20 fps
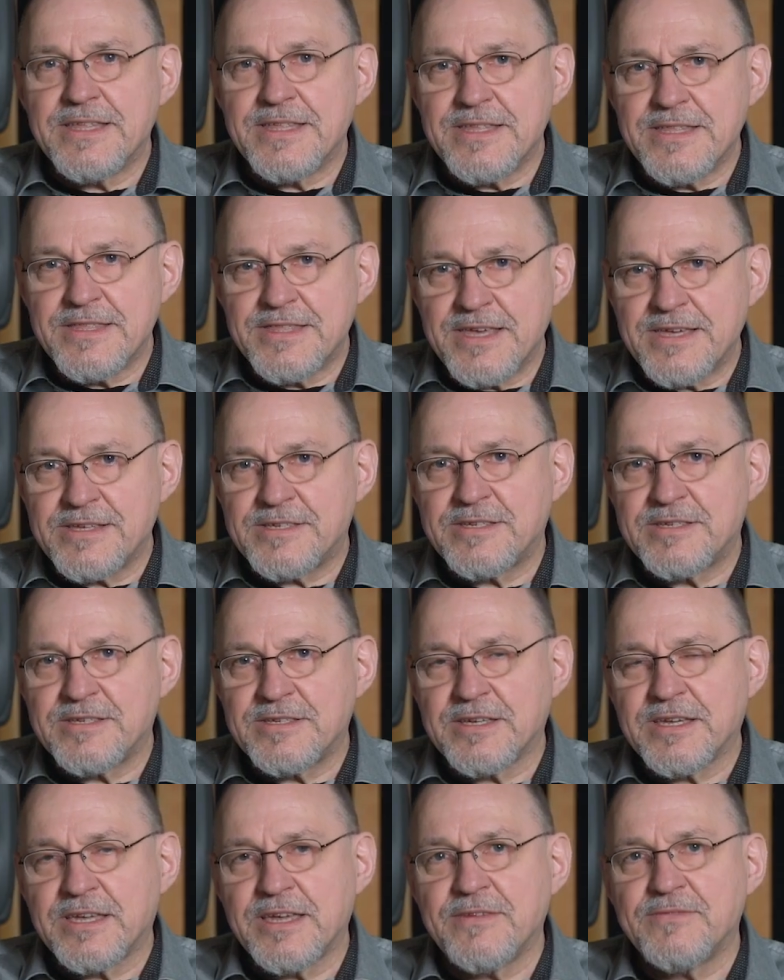This
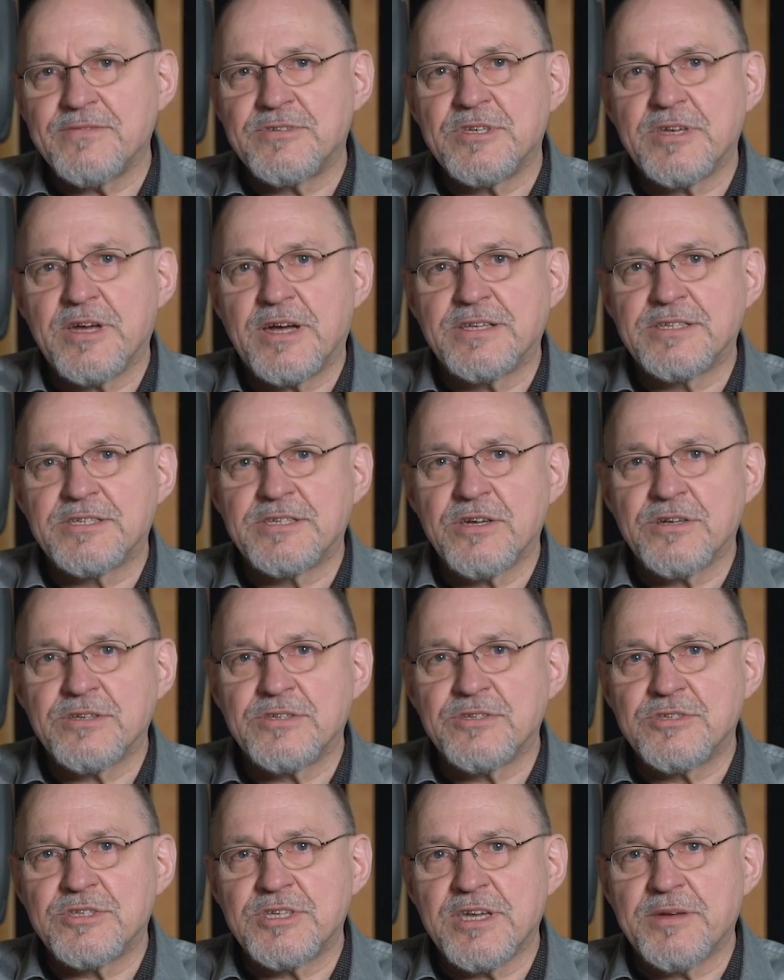gives
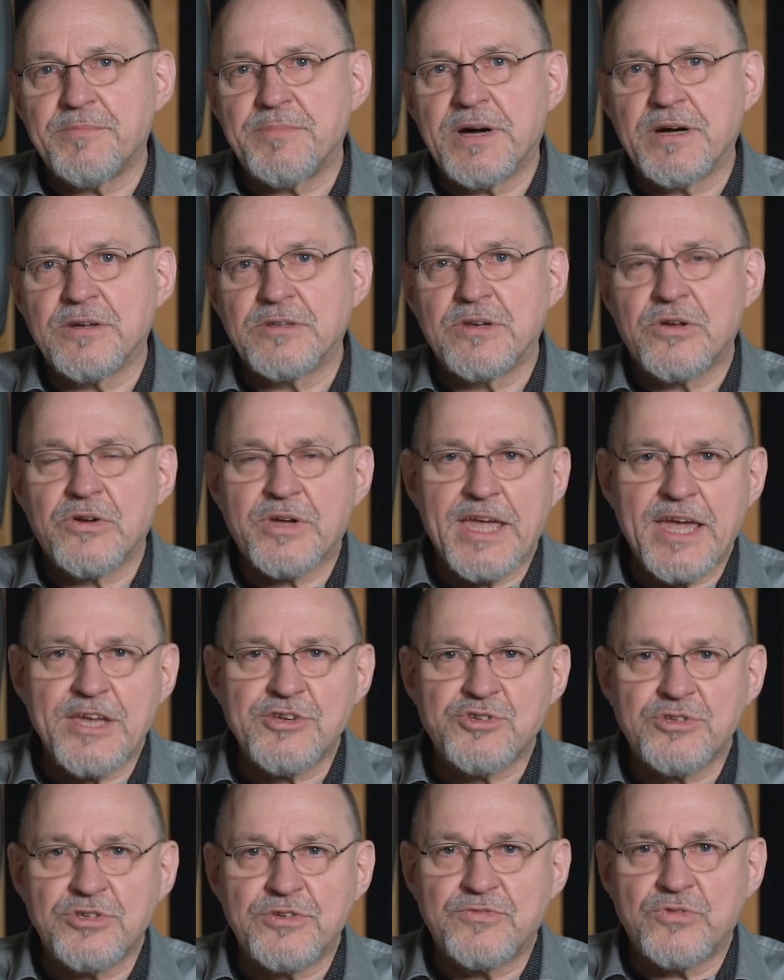uncertainty about
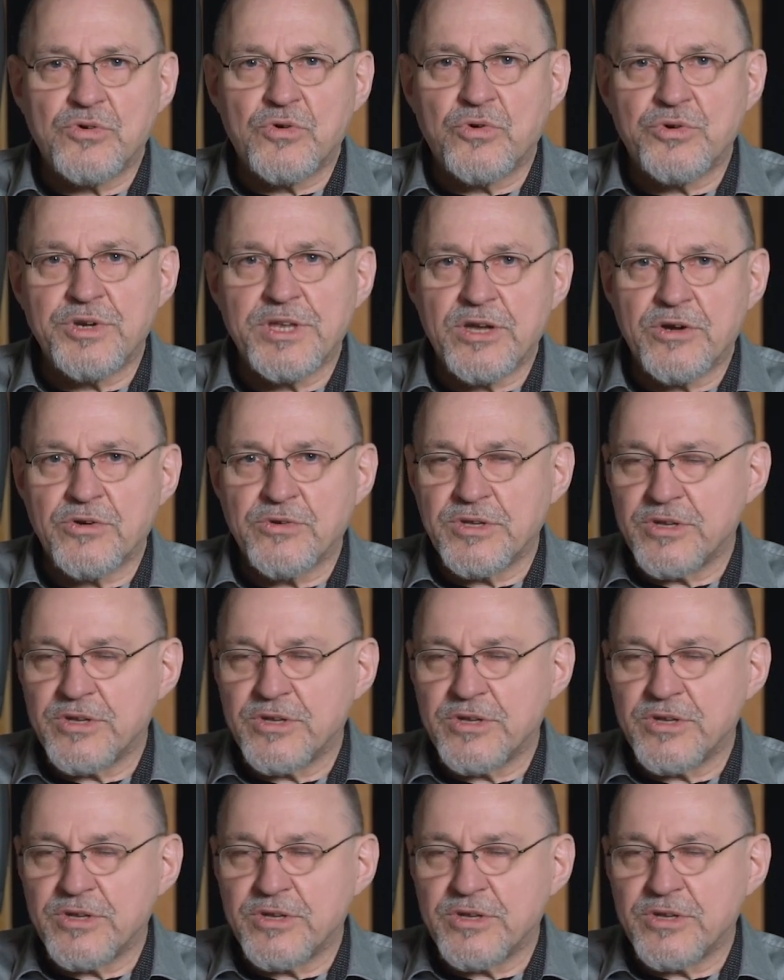location of audio.